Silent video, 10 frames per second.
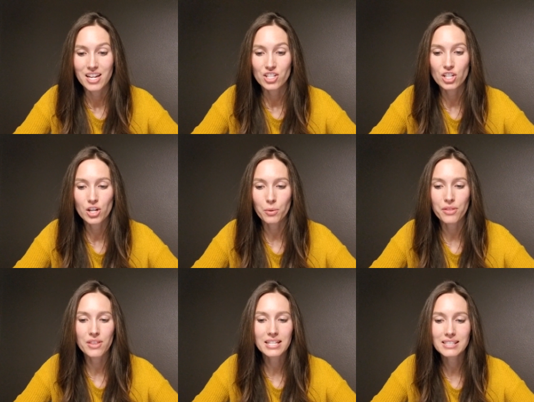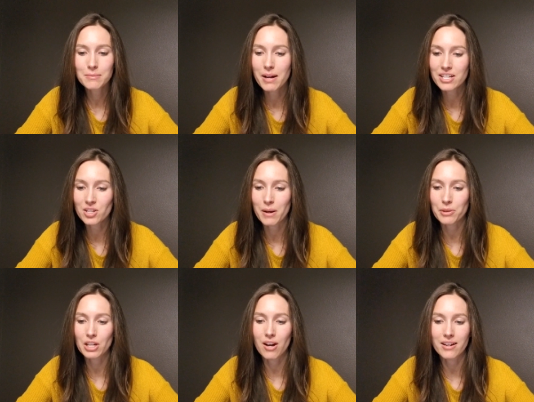To know this much about
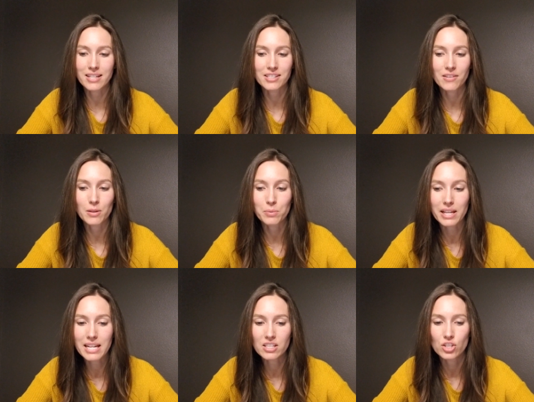the contents of the plates,